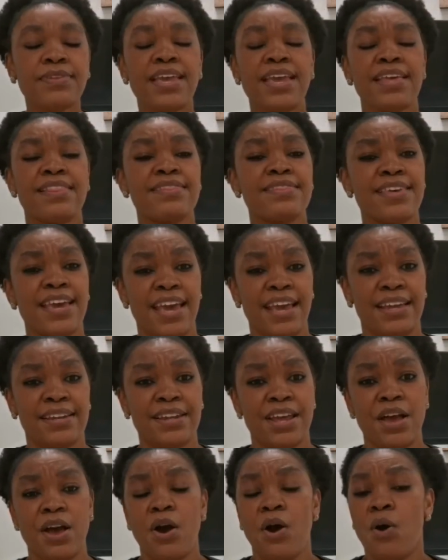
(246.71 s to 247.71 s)
And
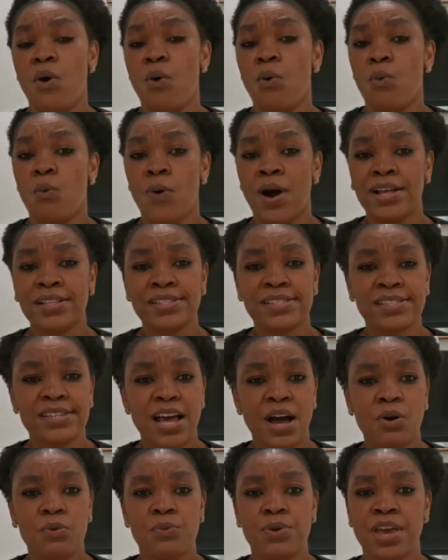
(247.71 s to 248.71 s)
then once
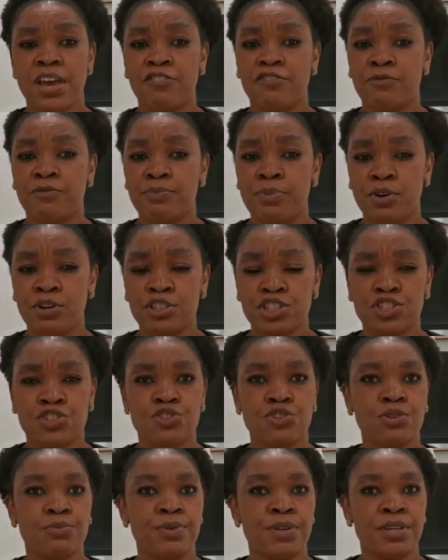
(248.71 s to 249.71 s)
now we have pushed,
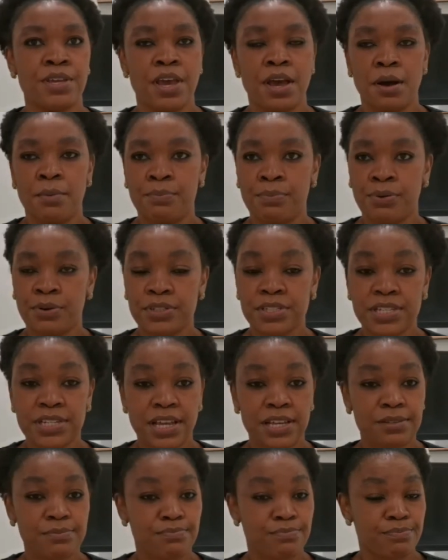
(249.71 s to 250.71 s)
you'll be put in
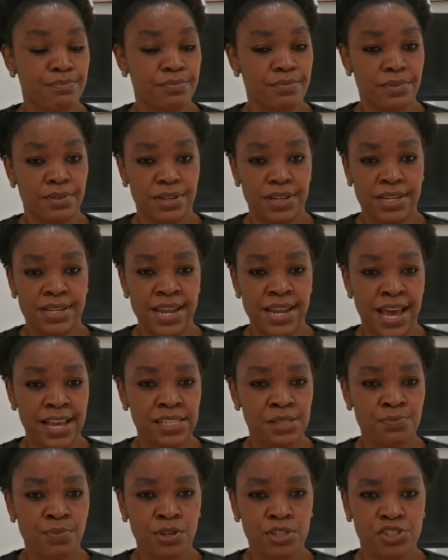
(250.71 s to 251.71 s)
a
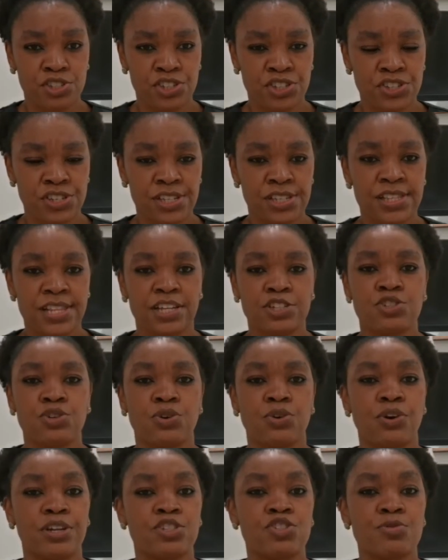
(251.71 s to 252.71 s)
nice position that you're
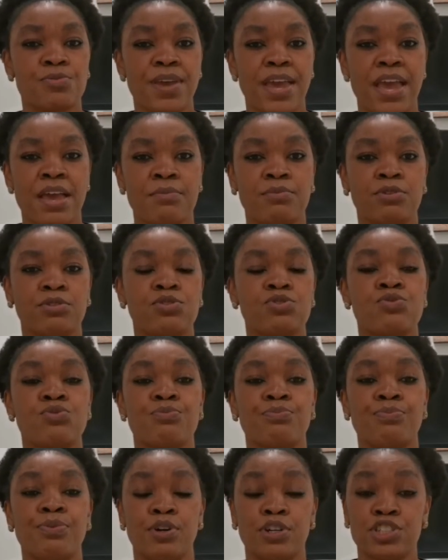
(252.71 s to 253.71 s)
going to be able to
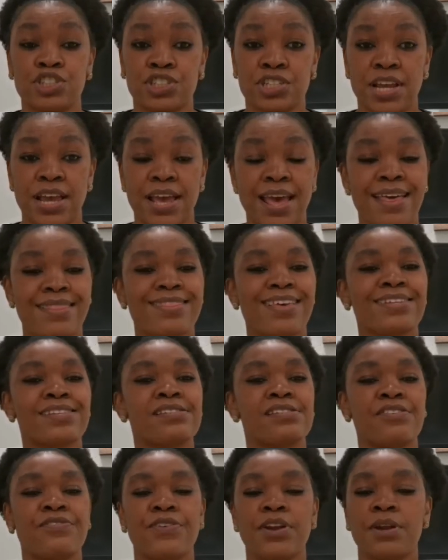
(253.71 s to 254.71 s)
push.
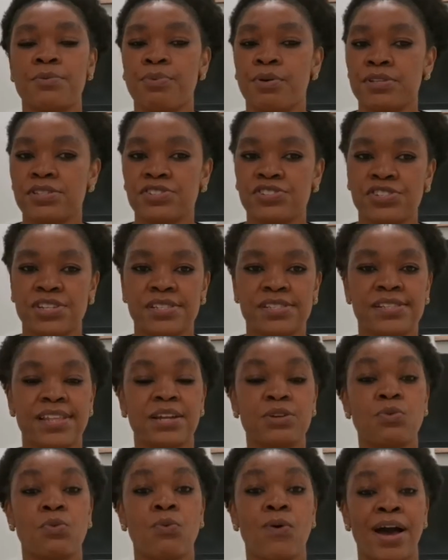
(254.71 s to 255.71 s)
There's different positions
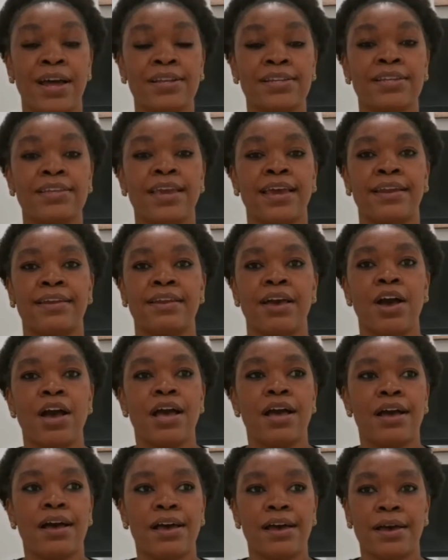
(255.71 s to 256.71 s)
that one can
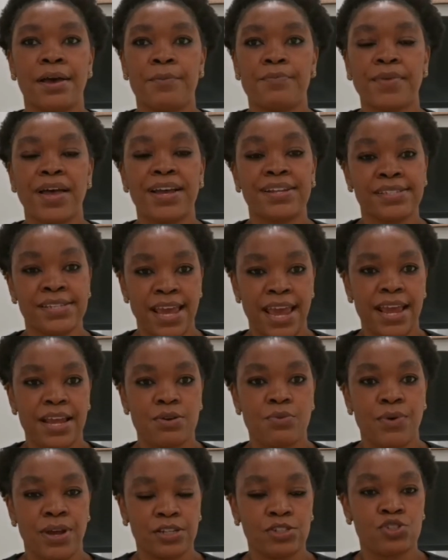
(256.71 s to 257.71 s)

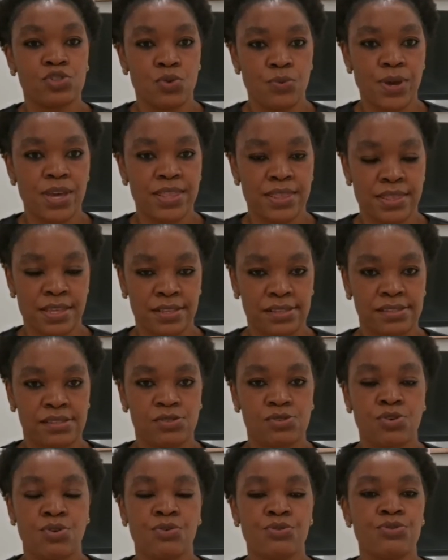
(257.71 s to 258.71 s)
attain when doing this.
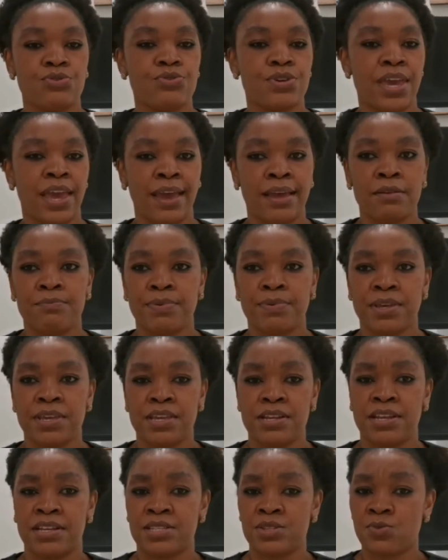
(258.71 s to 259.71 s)
So you can
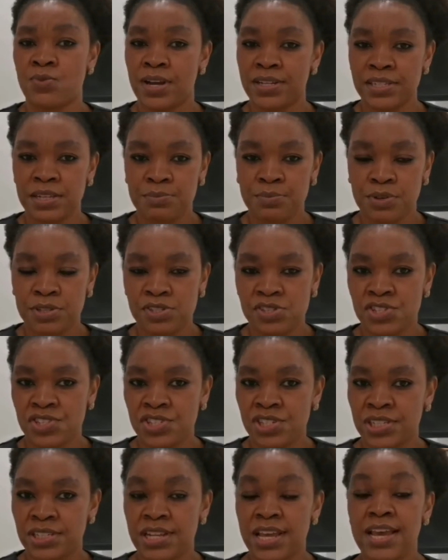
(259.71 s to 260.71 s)
be in a squatting
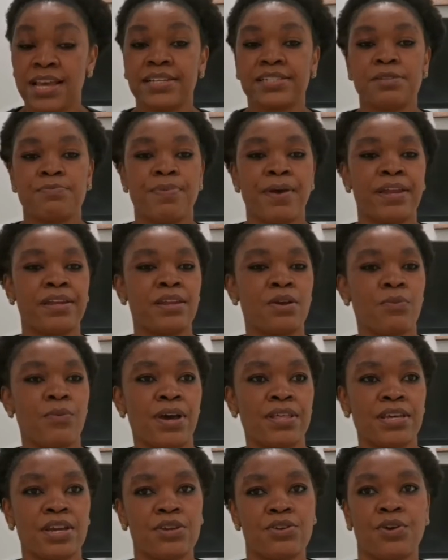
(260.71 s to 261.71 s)
position depending
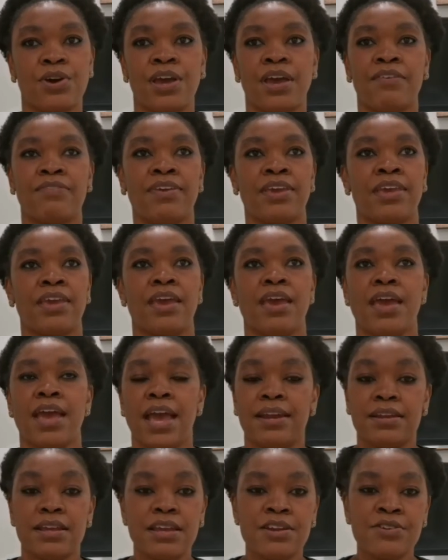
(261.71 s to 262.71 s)
whether you're having
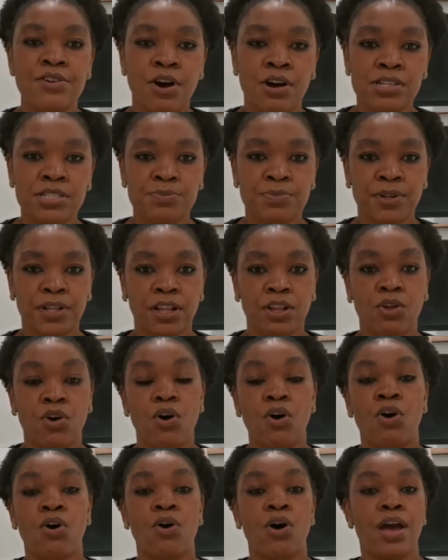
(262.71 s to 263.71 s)
an in-hospital
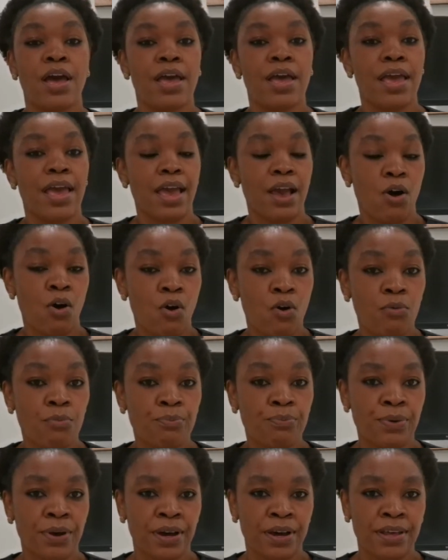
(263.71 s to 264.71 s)
or a
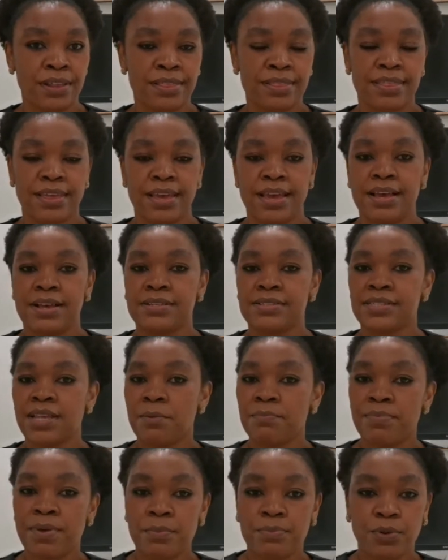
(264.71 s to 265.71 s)
home birth.
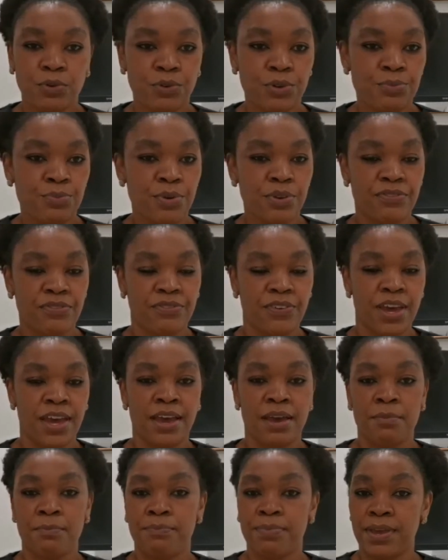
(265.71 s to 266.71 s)
Some people would
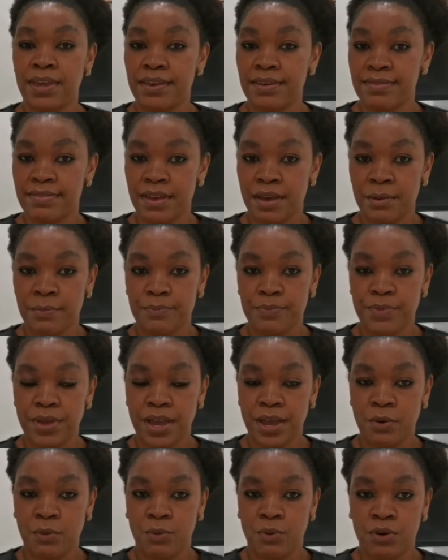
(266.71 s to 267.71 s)
prefer being
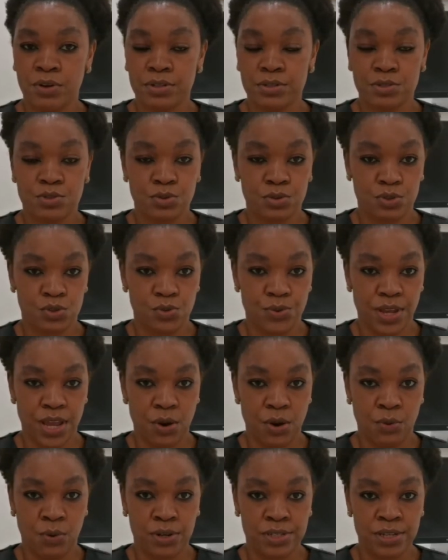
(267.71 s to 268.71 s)
in doing
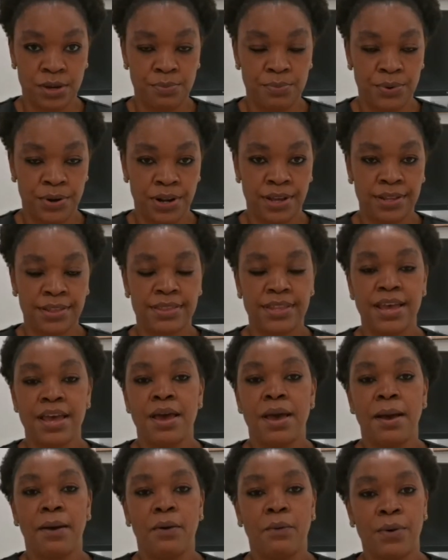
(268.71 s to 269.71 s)
a water birth.
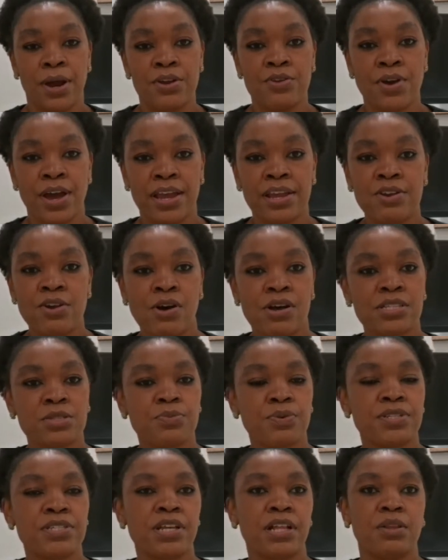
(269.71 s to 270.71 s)
When you're in
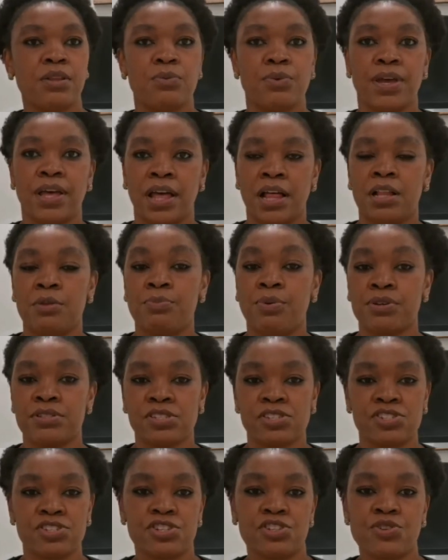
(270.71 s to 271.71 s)
hospital, we help
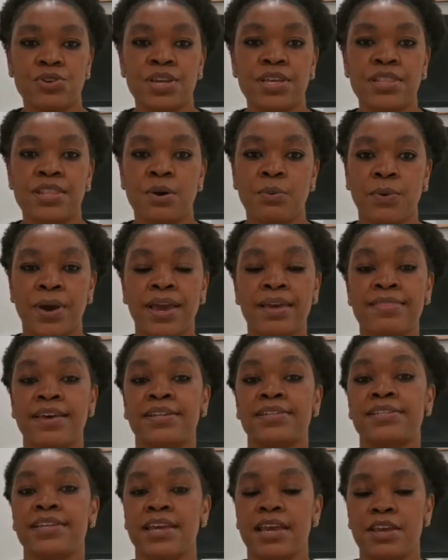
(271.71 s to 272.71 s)
position you in a way
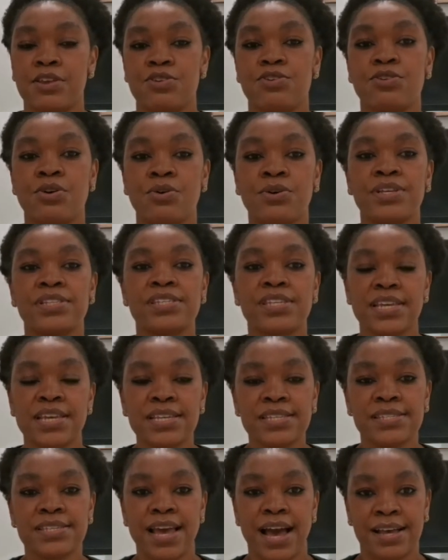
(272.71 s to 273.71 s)
that it's
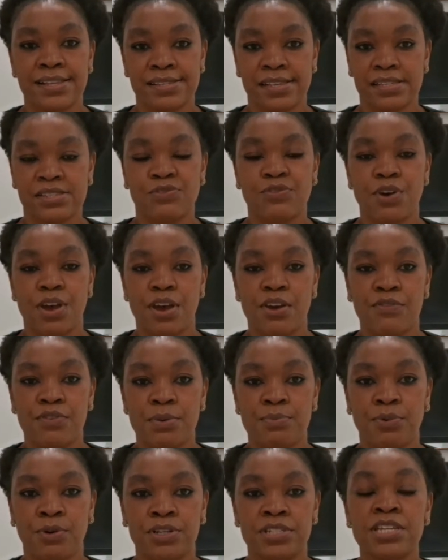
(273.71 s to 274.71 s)
easy access for
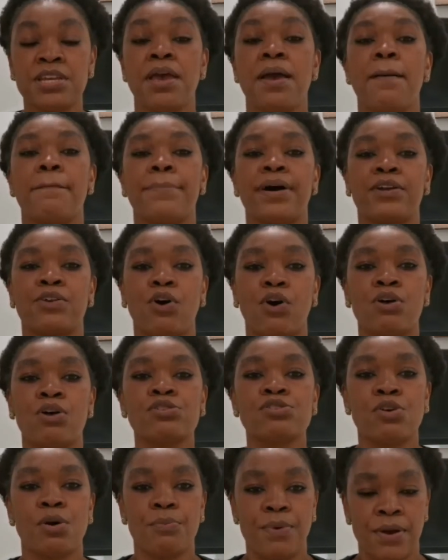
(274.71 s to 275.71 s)
everybody, but
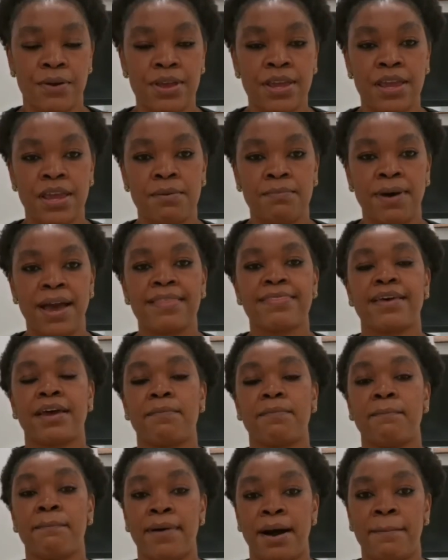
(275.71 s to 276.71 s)
also bearing in mind
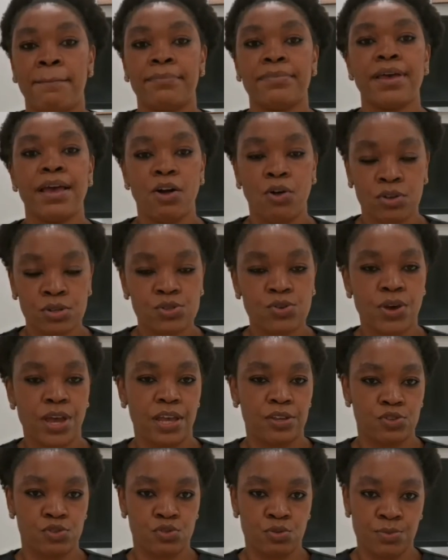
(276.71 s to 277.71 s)
that mom also
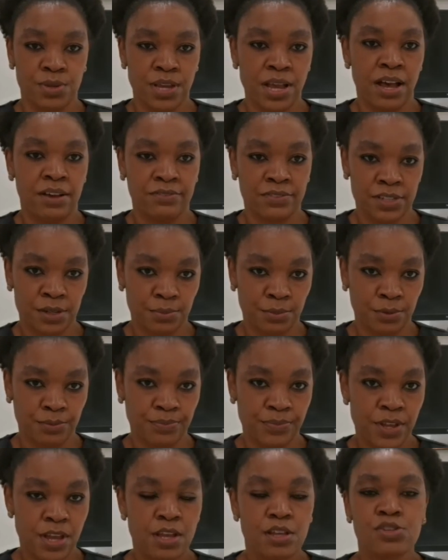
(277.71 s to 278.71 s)
has to be comfortable.
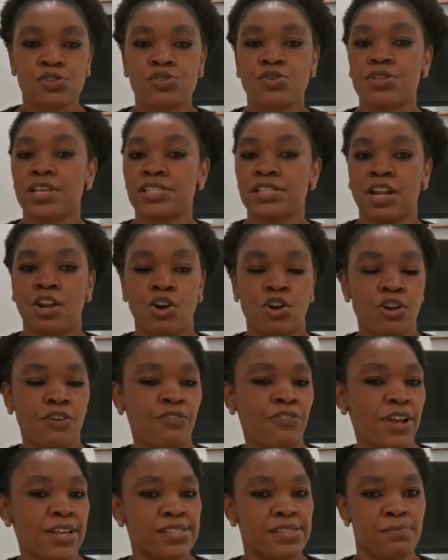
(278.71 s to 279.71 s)
So there's a lot
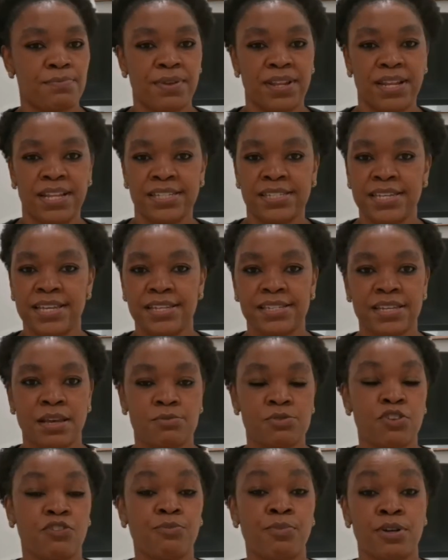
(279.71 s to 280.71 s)
of flexibility in
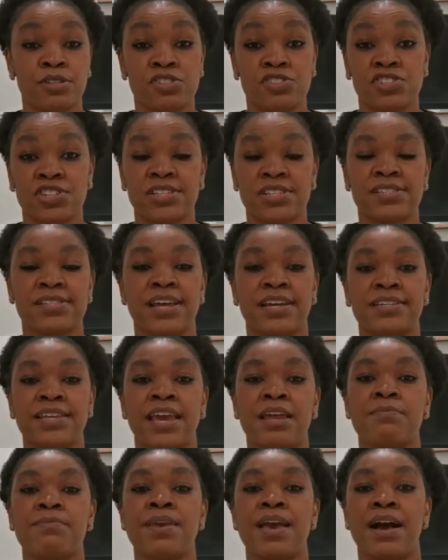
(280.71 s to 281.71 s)
terms of positions that
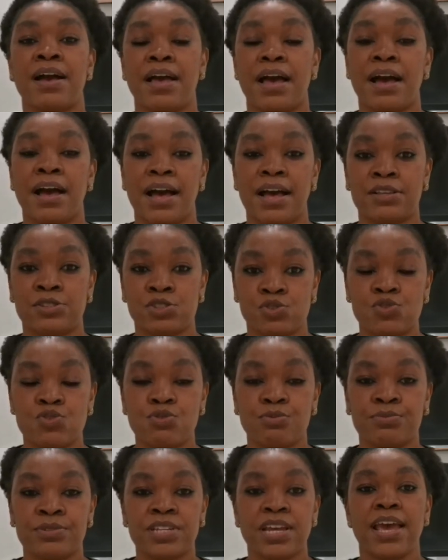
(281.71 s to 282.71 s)
can be
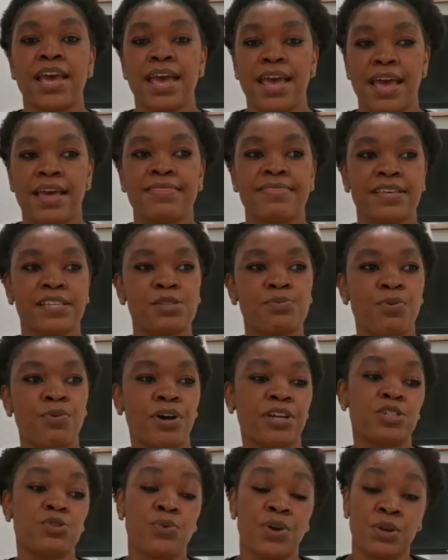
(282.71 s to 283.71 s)
assumed at this
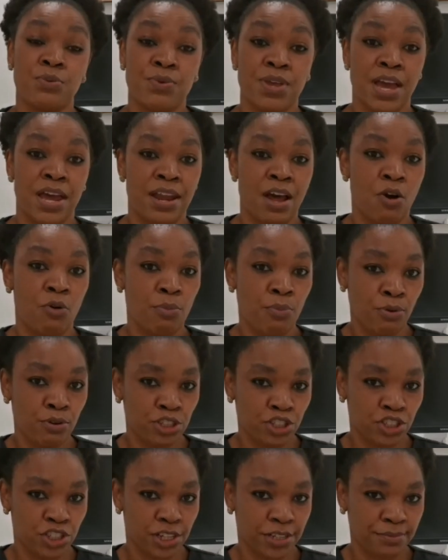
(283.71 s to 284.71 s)
point when we are now
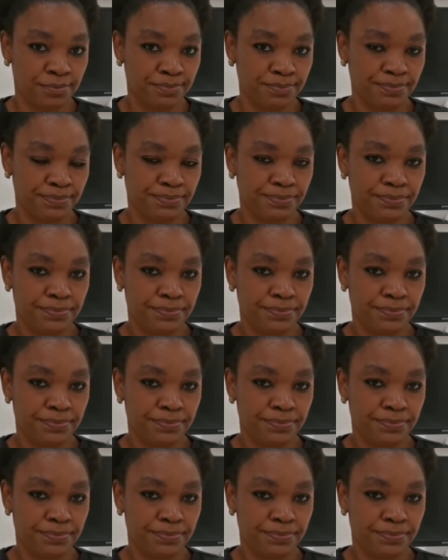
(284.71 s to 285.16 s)
pushing.